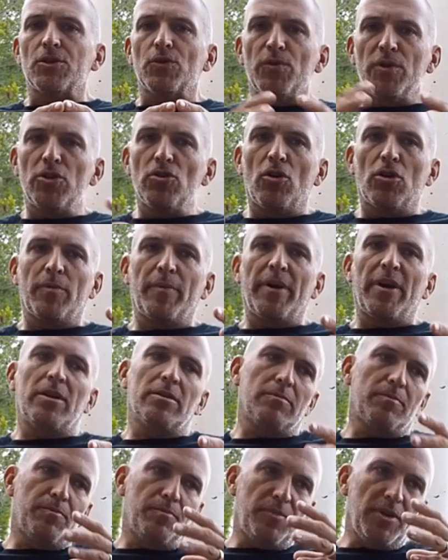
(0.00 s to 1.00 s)
we talk about
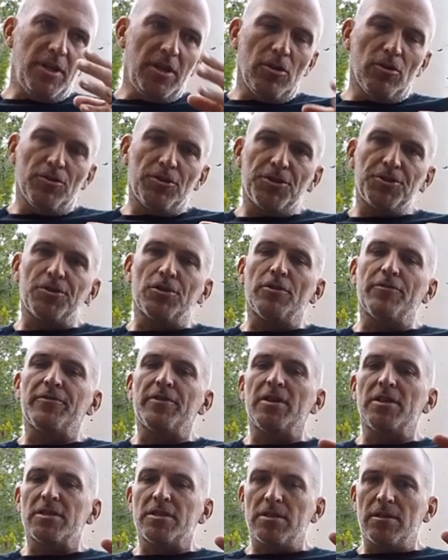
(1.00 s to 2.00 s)
being on the
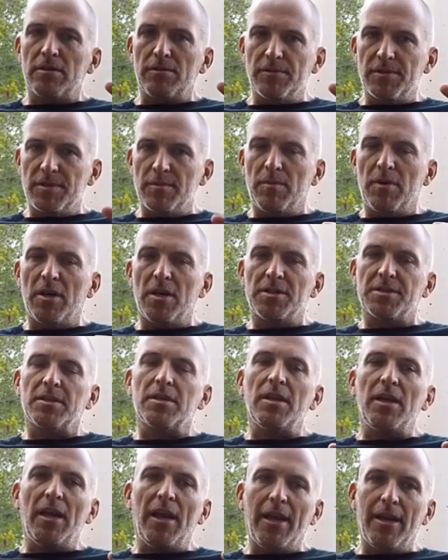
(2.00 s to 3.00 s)
surface with a mask
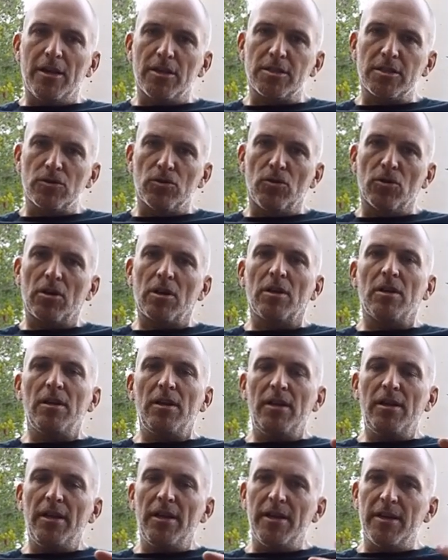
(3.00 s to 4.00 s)
and a snorkel
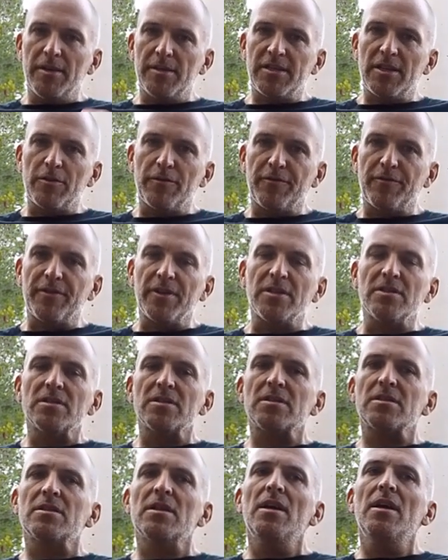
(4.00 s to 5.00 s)
and a set of
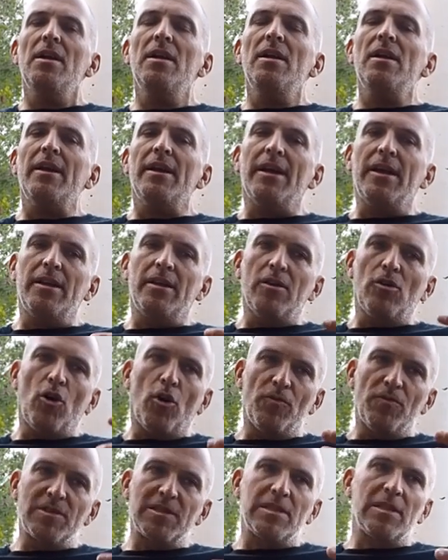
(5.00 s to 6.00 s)
fins. And
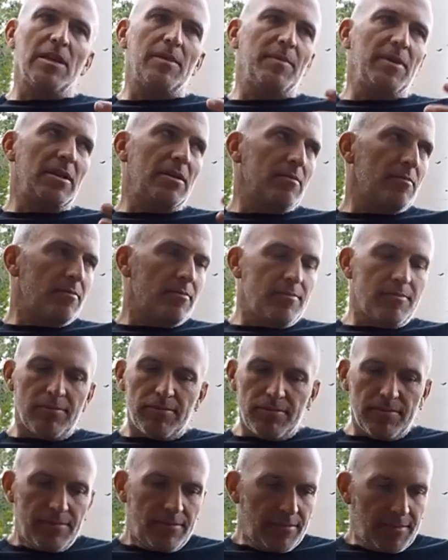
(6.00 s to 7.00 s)
obviously, I mean,
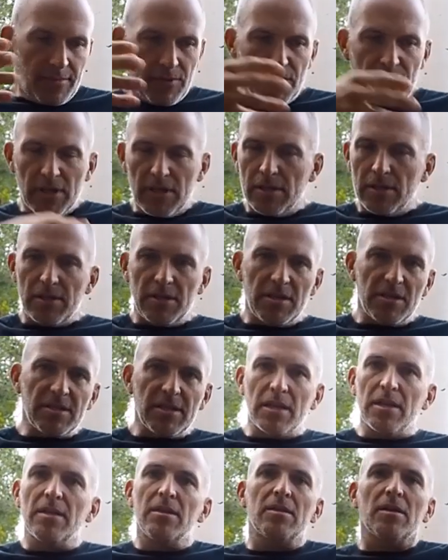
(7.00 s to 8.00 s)
you can
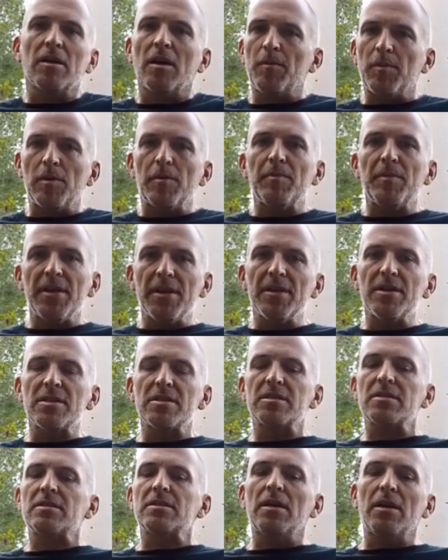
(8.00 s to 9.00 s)
descend a couple of
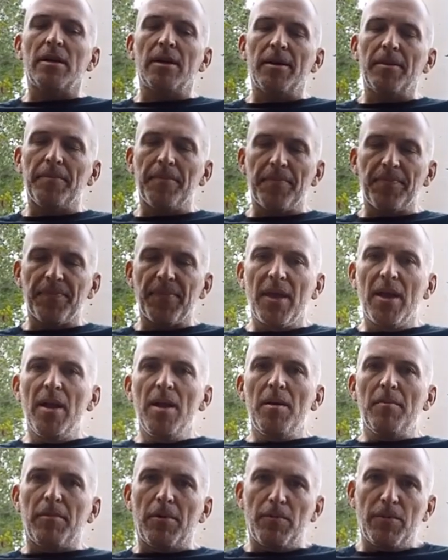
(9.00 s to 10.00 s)
meters,
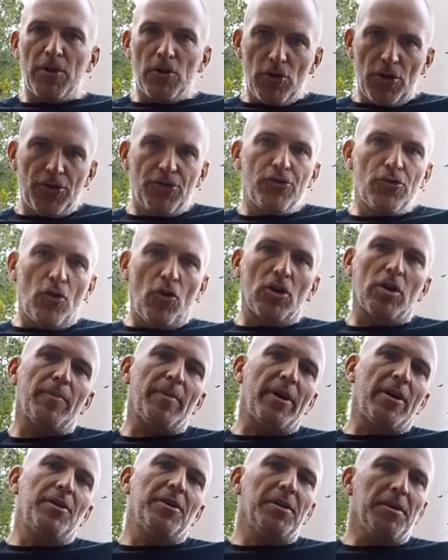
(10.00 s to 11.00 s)
but we not talk
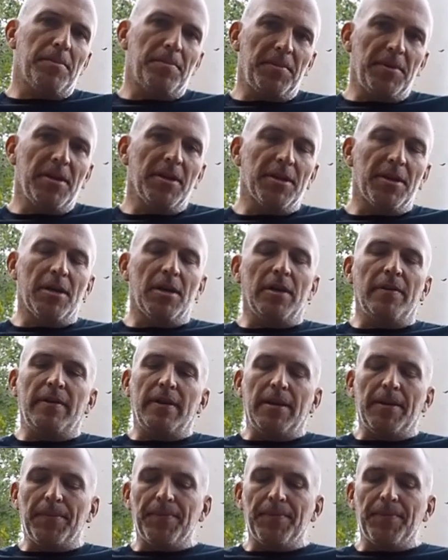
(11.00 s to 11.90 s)
about near diving.